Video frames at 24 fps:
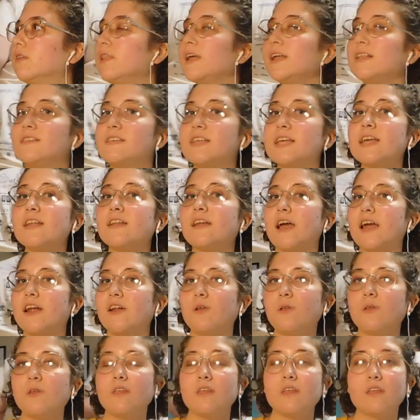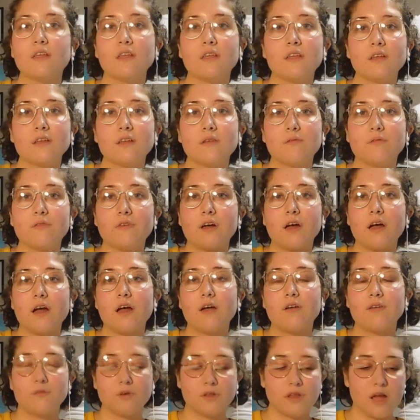Like, Teen Idol,
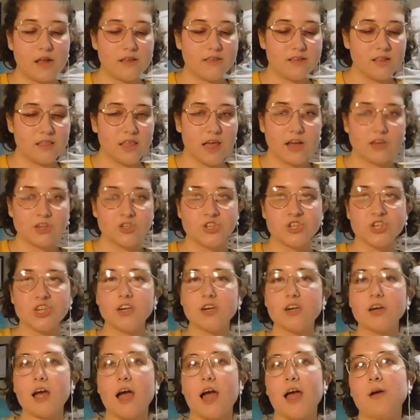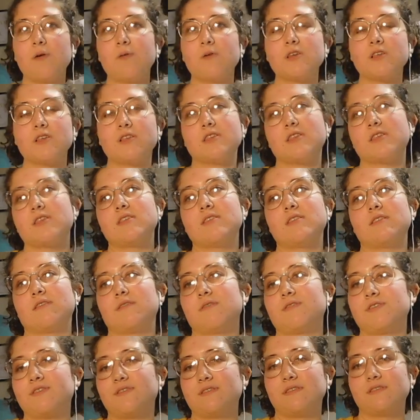I did last year. I was.
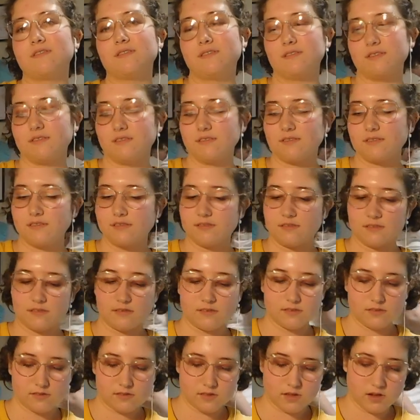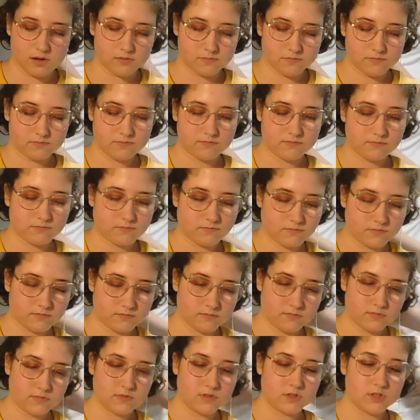No.
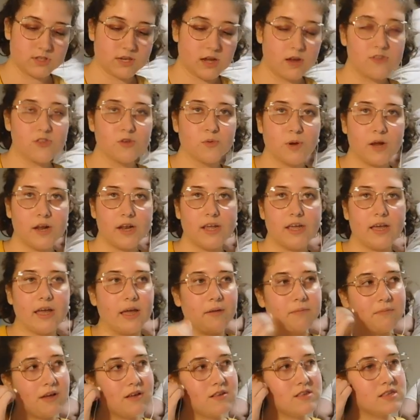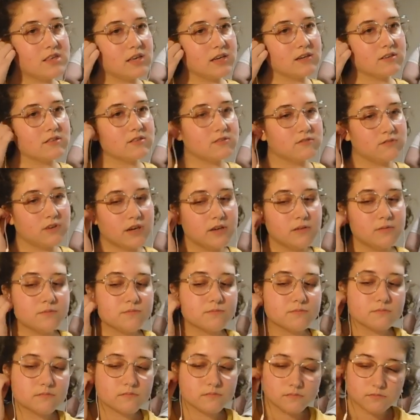So now it's a waiting game, not six, right?
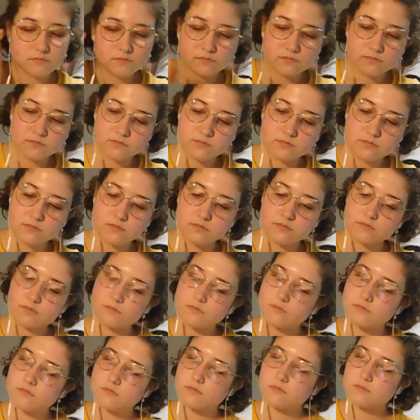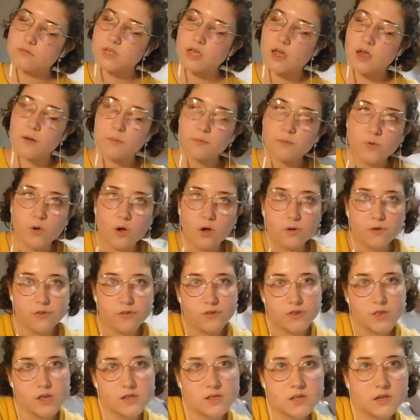Mm-hmm. Yep, well,
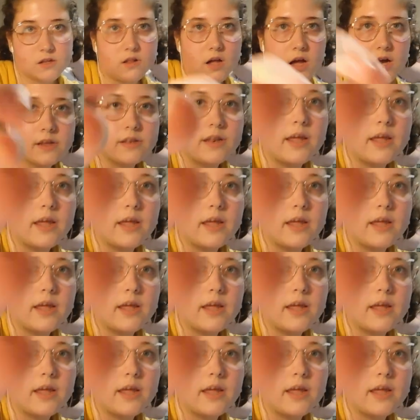it's 6 o'clock